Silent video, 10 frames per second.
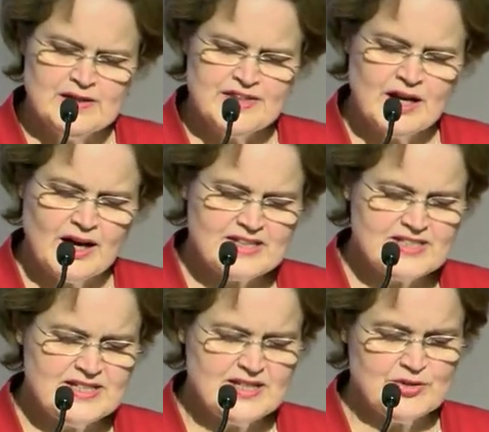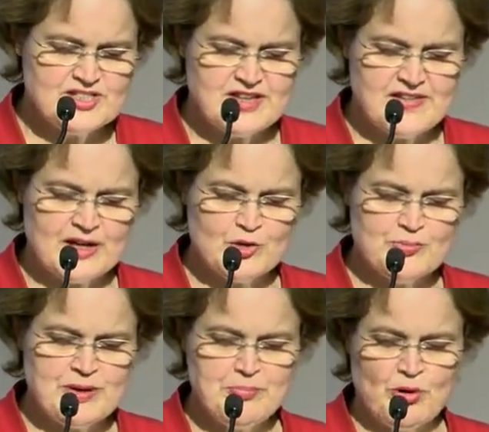The idea is that there
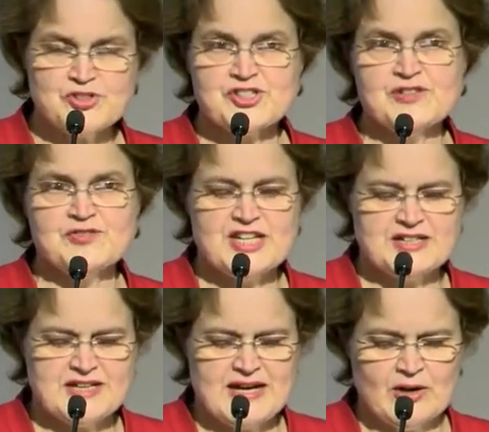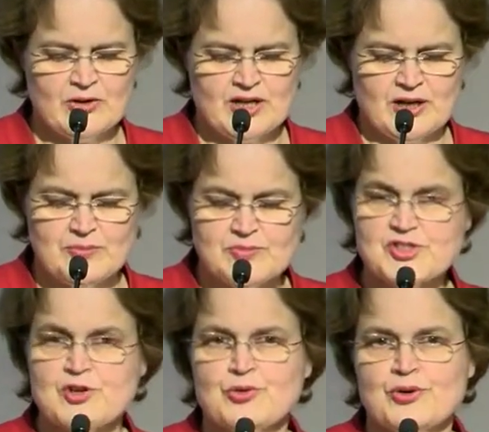could be positive gender
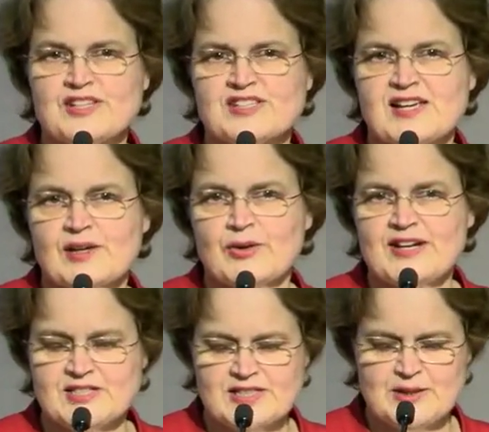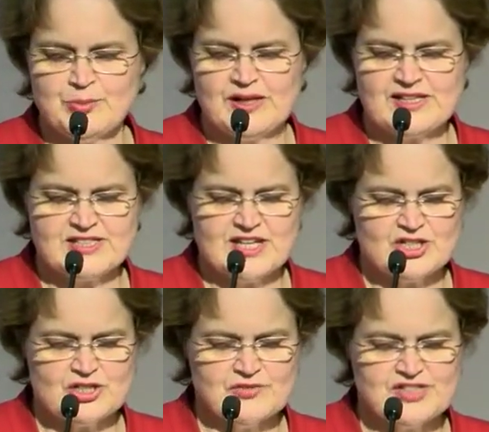outcomes through accelerated
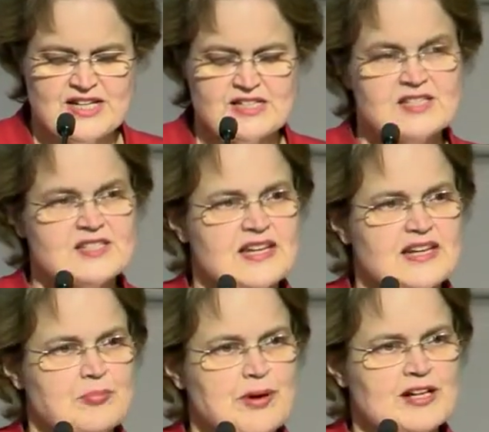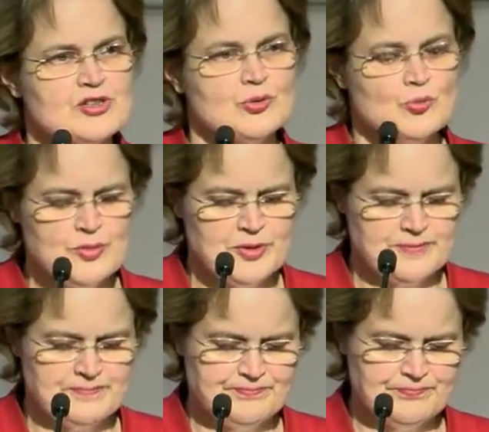liberalisation of sectors that impact on
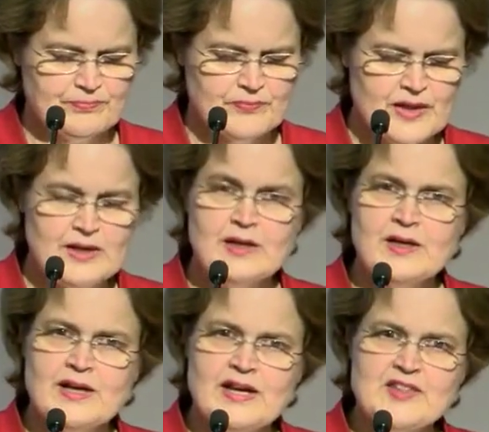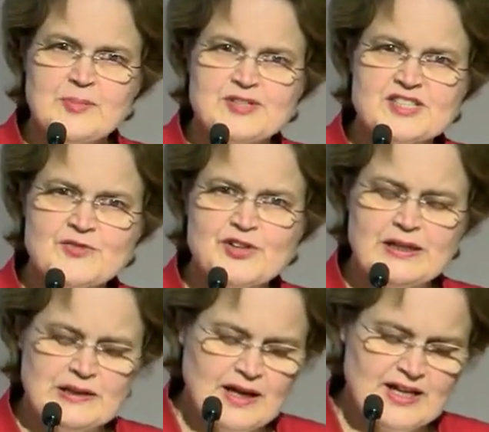women. In the Pacific
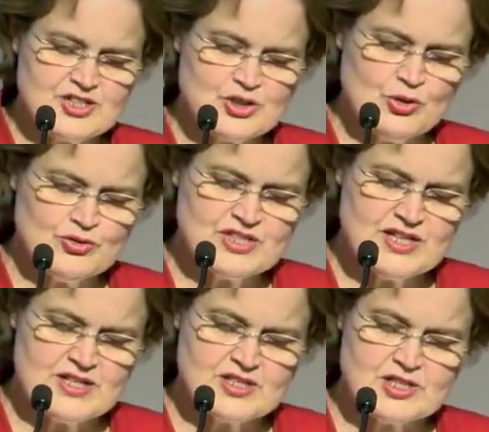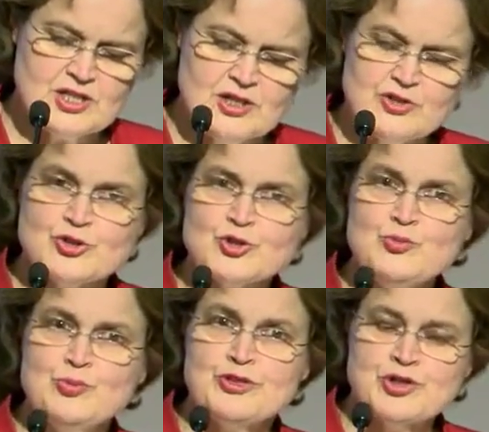Alliance context, the
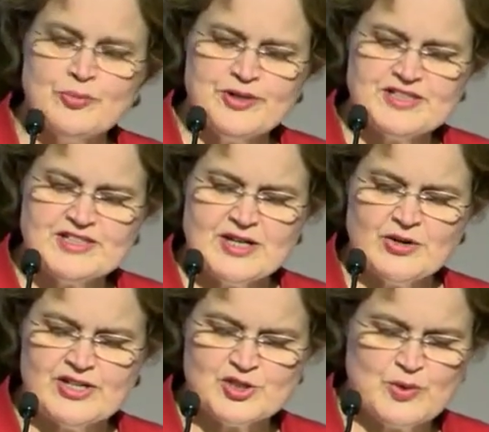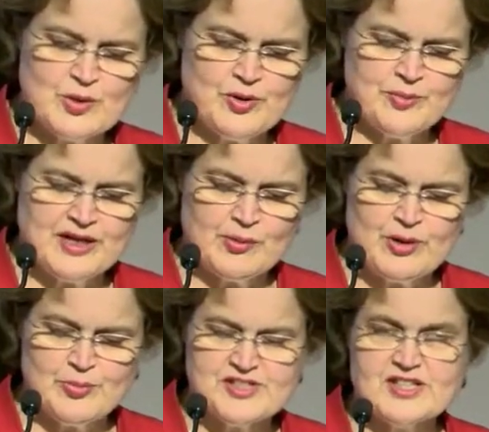two predominant areas where women are
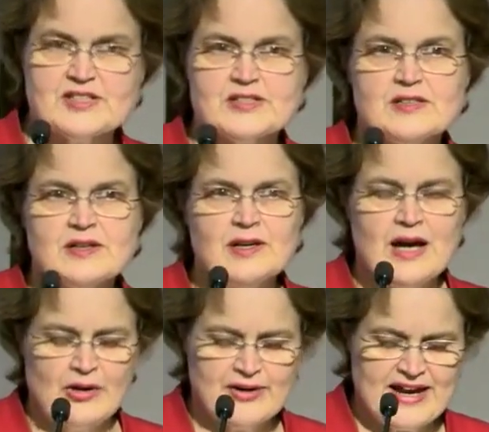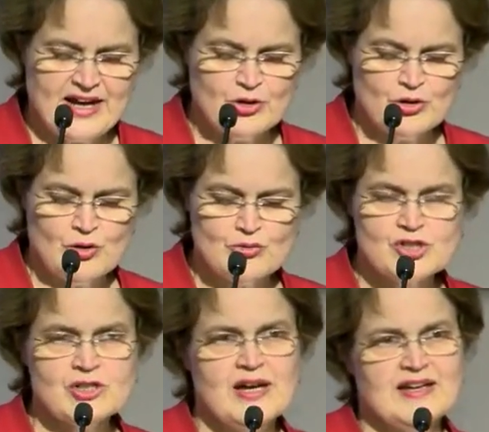represented are in
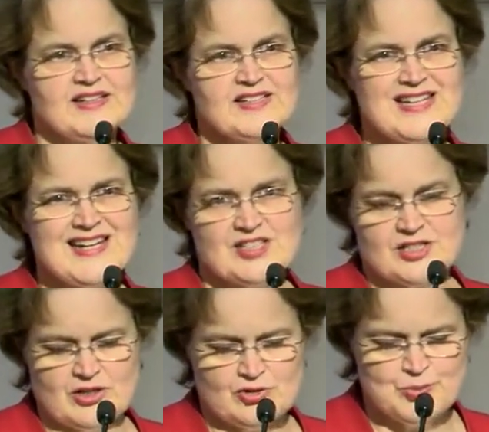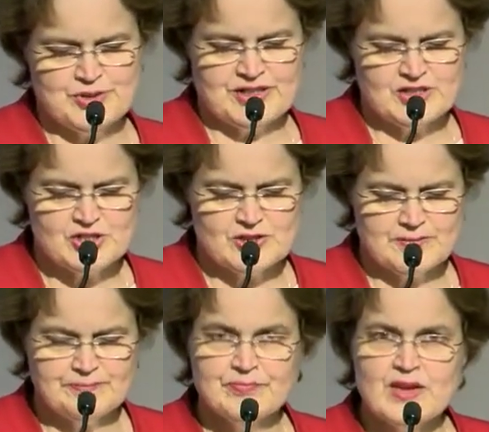agriculture and in textiles production.
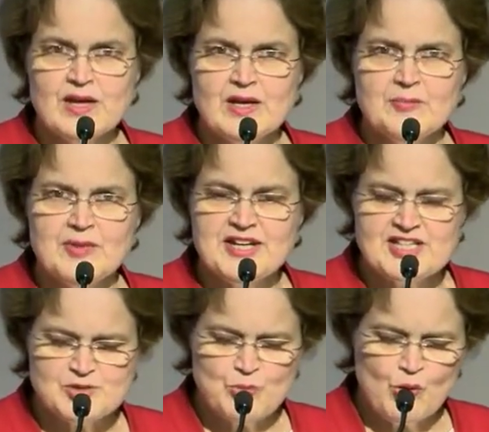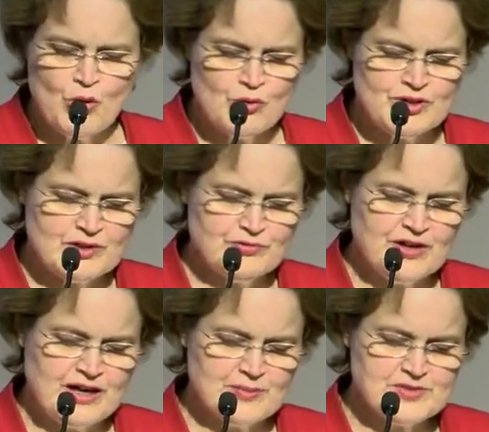Many smallholding
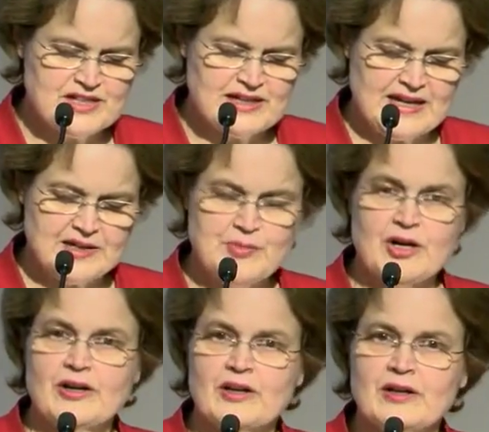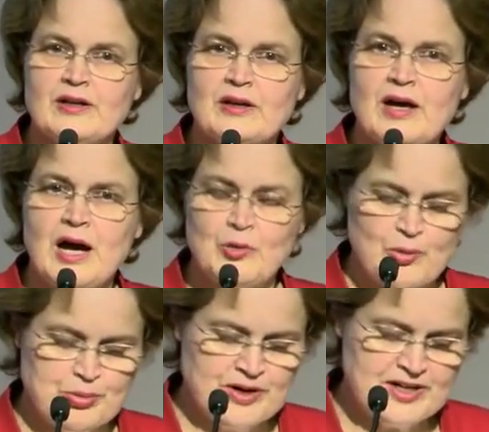farms in Latin America are
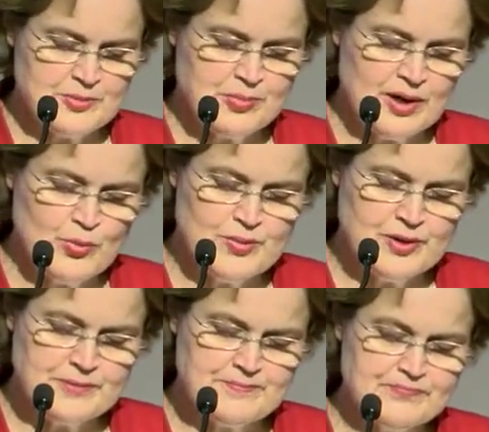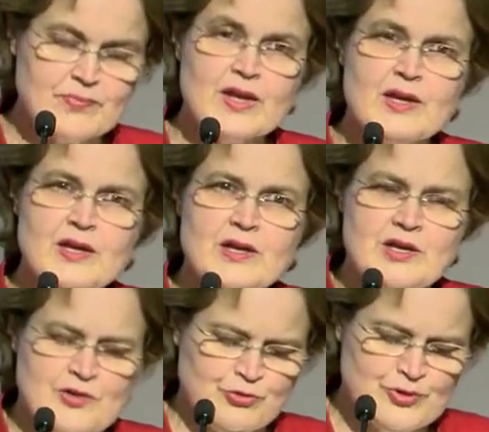operated by women.
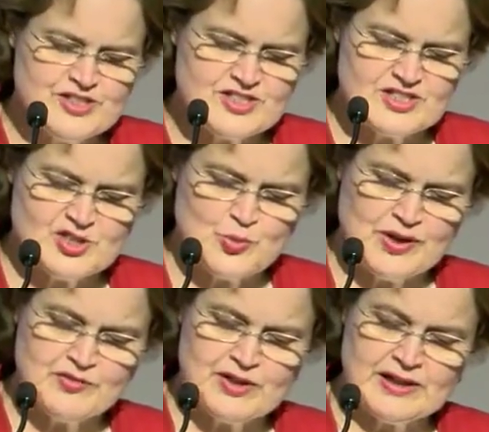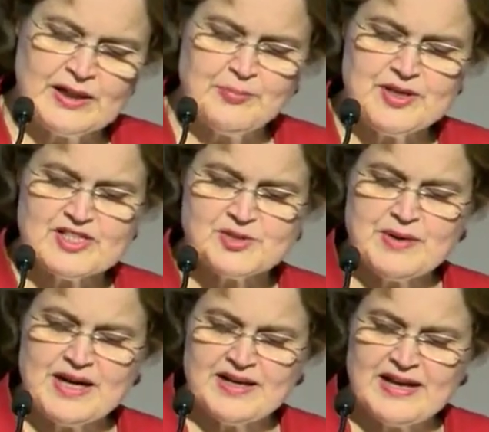For instance, one of Colombia's
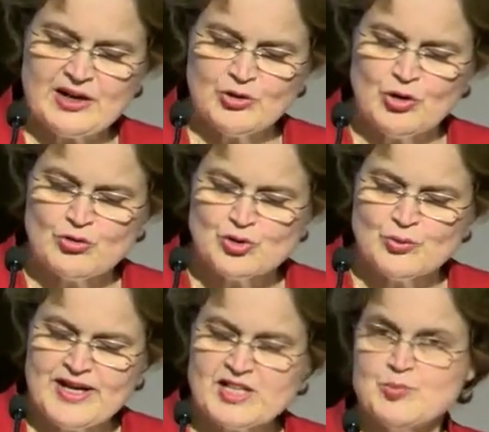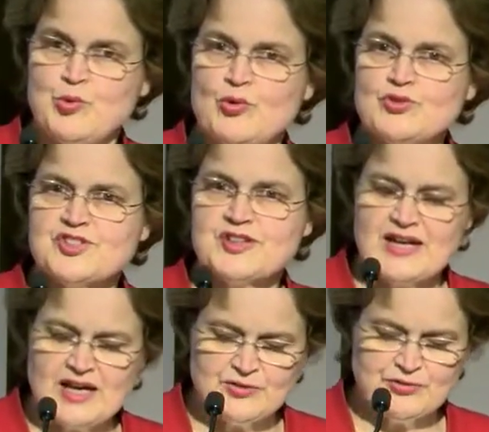main agricultural exports,
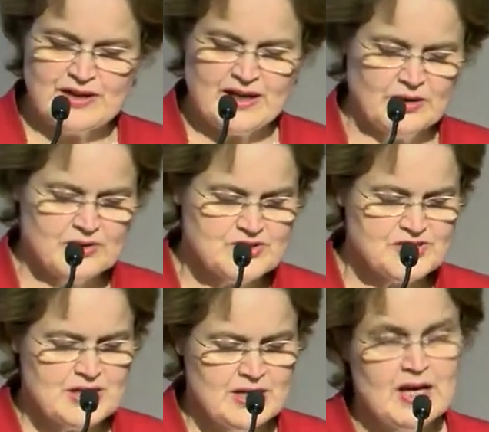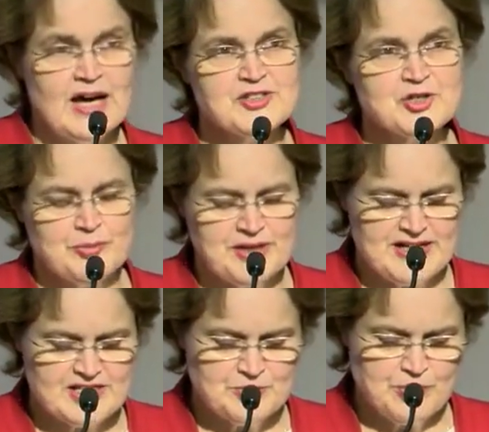cut flowers, are
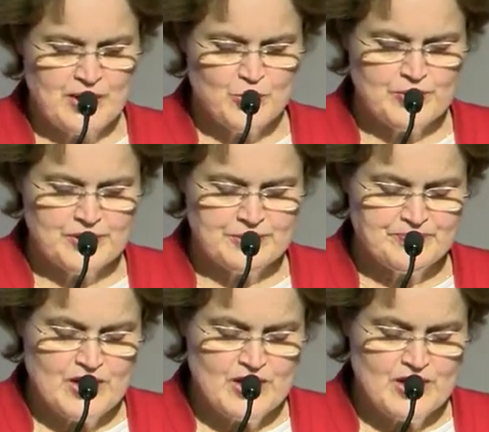dominated by women,